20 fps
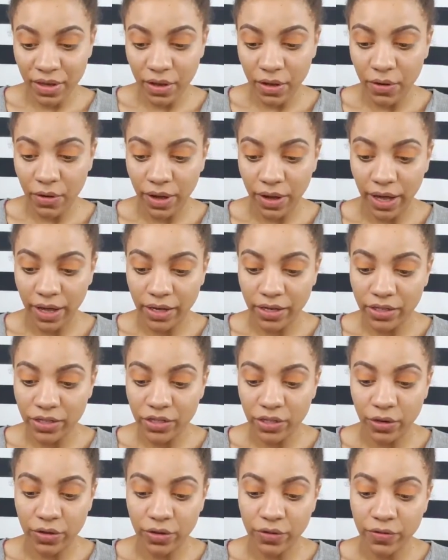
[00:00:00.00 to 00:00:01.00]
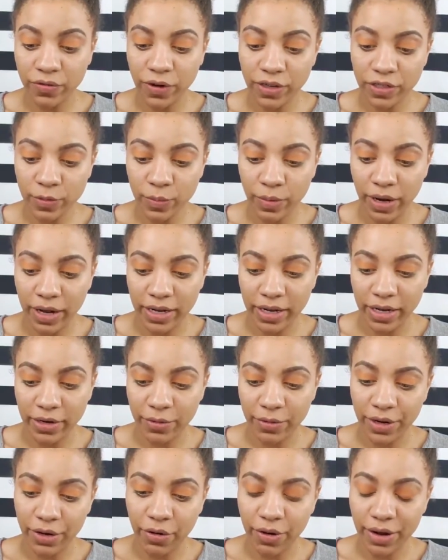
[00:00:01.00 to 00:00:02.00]
Okay, so the first
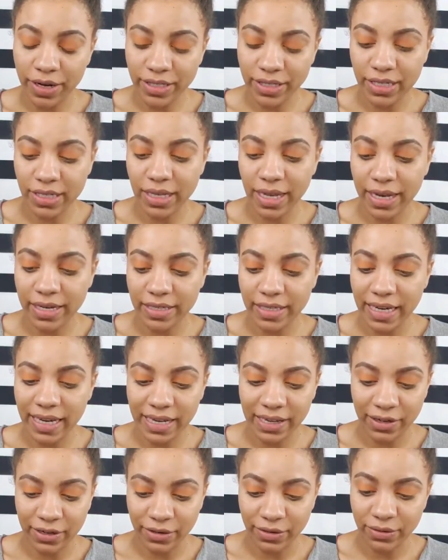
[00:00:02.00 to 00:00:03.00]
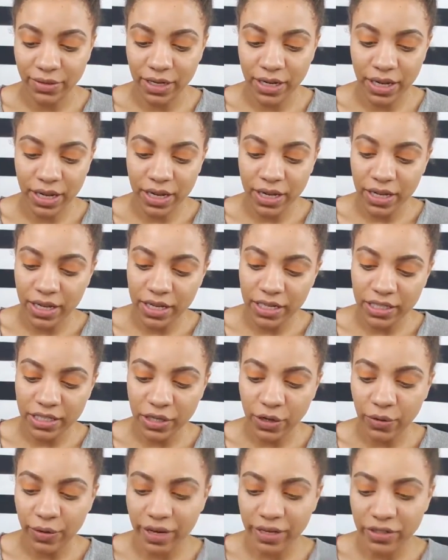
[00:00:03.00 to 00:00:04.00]
product we're going to lay down is
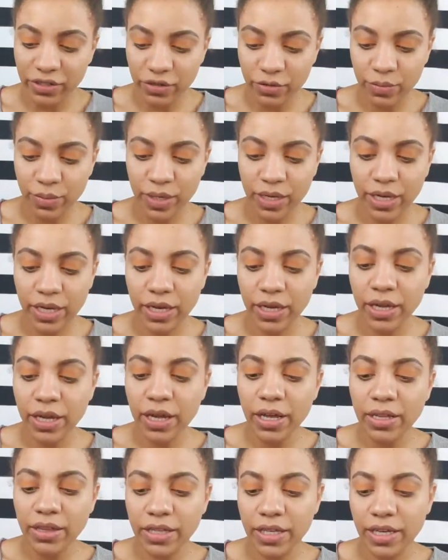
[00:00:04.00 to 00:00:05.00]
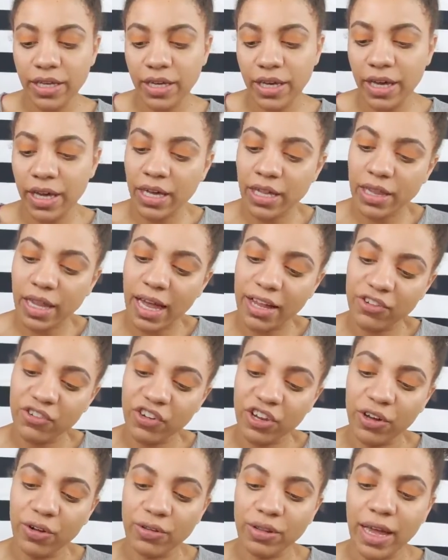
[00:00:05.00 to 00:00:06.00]
going to be the Inglot
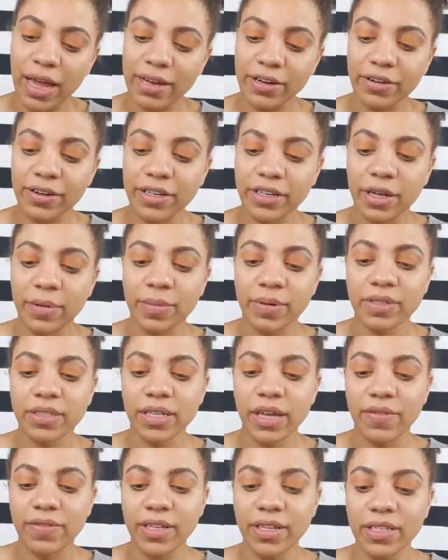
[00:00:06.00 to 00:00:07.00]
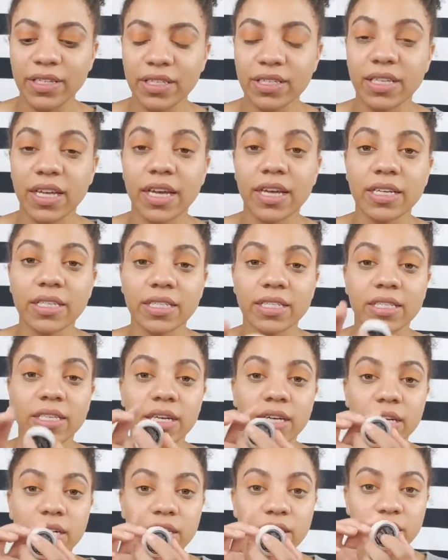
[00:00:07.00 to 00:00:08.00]
Gel Liner in number 76.
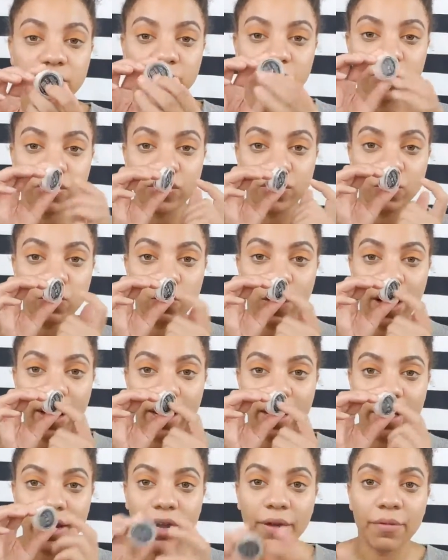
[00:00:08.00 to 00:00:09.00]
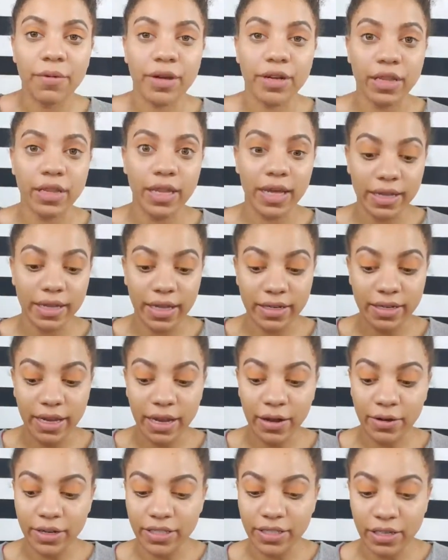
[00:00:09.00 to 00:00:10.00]
So it's just white, and we're going to lay that
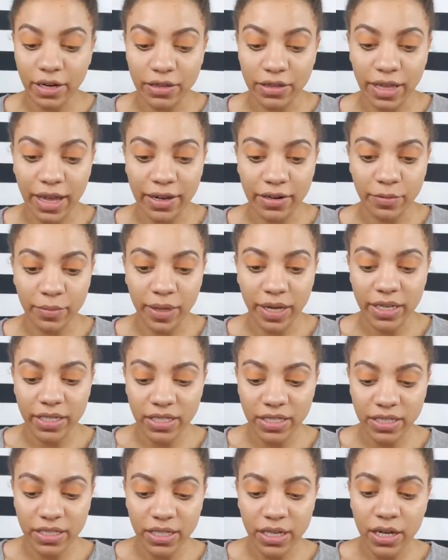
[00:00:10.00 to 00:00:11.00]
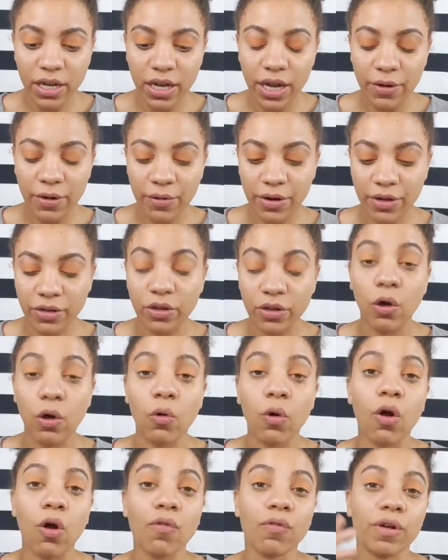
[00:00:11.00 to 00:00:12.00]
down as our liner base. And we're going to
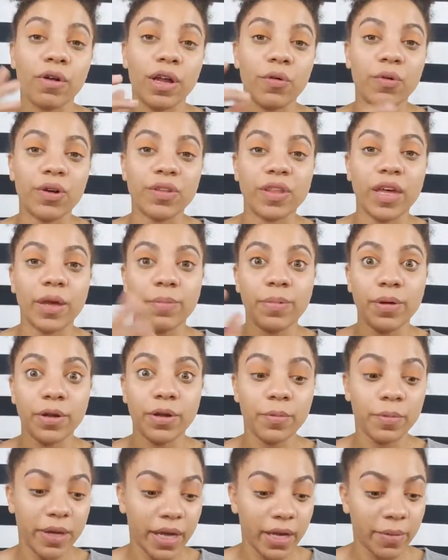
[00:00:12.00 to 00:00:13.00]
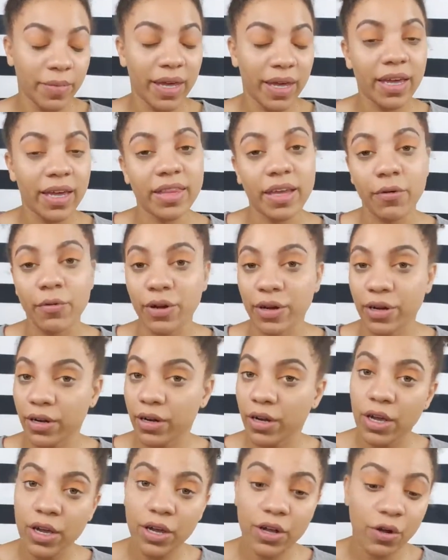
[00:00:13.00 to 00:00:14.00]
go over it with a pure pigment that
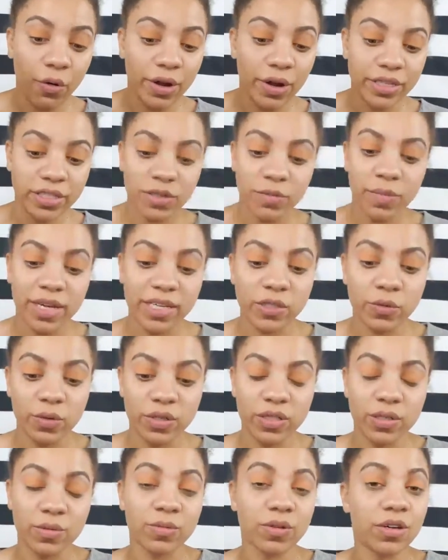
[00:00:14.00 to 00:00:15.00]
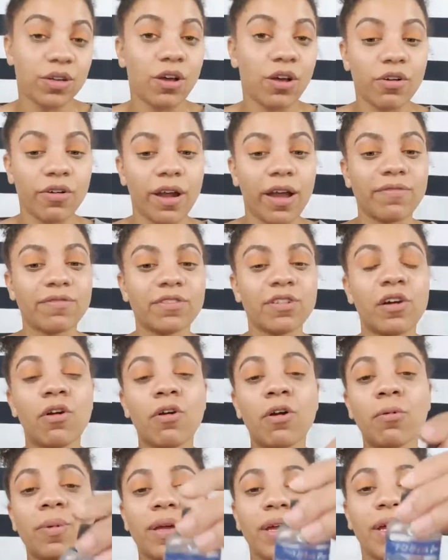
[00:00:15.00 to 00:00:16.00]
we're going to mix with some good old
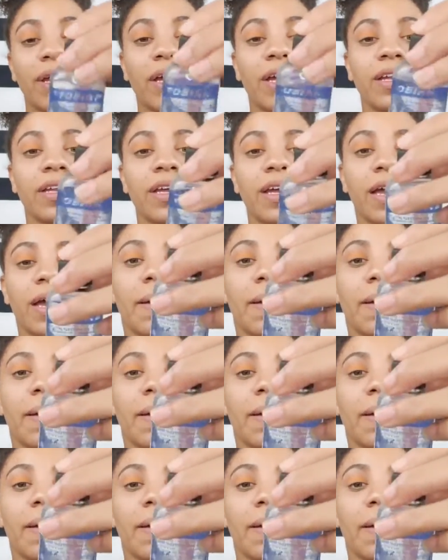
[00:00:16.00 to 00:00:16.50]
Graftobian